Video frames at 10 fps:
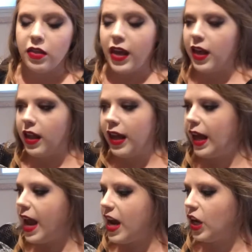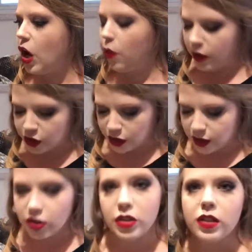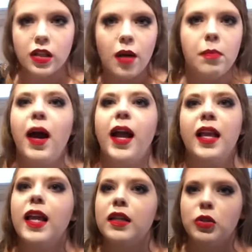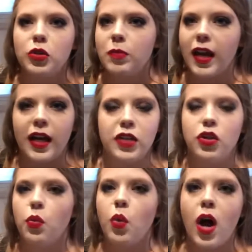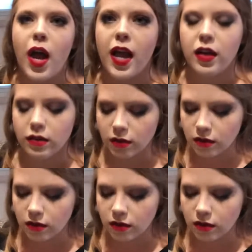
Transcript: think like, hey, you know, we should just combine these, just make it into one